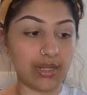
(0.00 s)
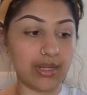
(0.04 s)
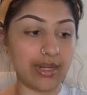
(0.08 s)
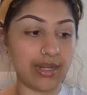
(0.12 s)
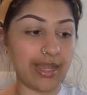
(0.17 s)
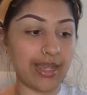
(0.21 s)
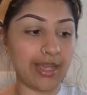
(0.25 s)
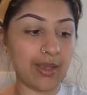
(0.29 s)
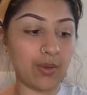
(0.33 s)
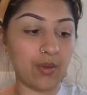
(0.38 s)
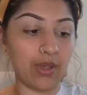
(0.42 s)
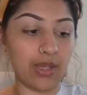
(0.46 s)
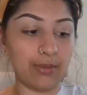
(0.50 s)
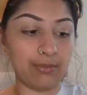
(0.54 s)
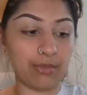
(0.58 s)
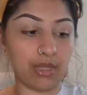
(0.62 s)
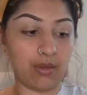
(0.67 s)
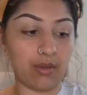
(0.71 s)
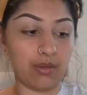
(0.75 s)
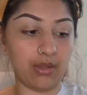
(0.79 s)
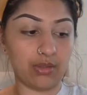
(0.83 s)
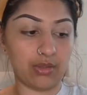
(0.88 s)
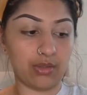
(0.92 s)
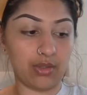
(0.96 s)
Now I'm
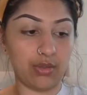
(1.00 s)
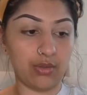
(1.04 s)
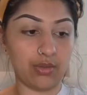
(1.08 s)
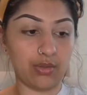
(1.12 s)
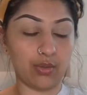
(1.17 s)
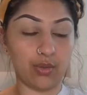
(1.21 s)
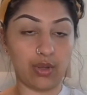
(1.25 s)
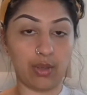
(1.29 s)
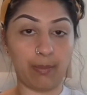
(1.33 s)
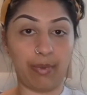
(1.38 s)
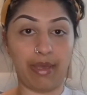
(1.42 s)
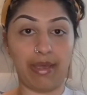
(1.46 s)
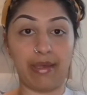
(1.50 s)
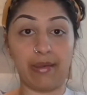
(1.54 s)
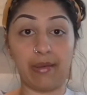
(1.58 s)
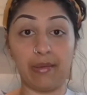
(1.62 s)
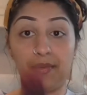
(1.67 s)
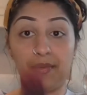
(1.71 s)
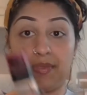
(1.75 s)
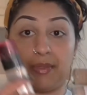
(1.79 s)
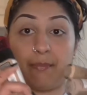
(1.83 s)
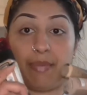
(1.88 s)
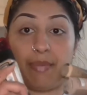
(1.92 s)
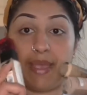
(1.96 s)
going to talk
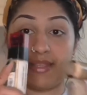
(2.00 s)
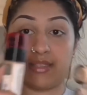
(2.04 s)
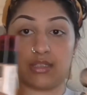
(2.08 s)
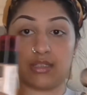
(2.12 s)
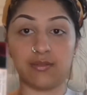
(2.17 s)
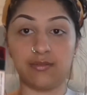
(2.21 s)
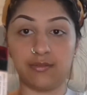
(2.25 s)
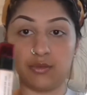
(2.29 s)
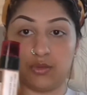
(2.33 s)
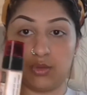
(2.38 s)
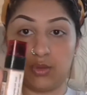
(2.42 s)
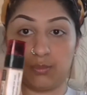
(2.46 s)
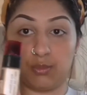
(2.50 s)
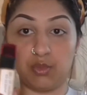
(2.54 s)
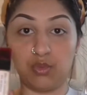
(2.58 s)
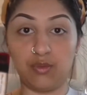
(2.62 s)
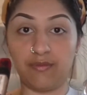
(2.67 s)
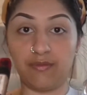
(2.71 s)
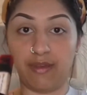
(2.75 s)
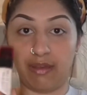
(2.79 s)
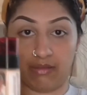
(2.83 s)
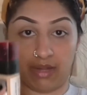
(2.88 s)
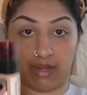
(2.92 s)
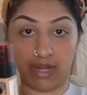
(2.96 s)
about the best affordable
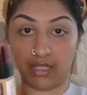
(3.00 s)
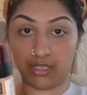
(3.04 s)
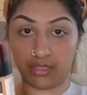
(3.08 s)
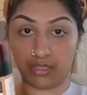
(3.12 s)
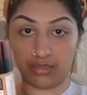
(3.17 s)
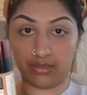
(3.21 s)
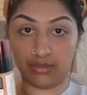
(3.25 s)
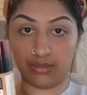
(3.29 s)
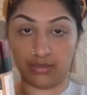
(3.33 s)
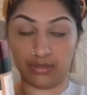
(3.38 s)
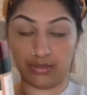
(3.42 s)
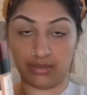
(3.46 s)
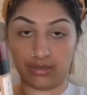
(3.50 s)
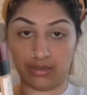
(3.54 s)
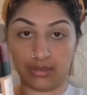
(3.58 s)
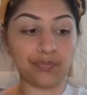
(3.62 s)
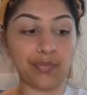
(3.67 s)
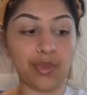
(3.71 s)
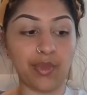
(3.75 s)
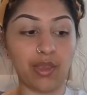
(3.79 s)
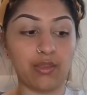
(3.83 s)
foundations.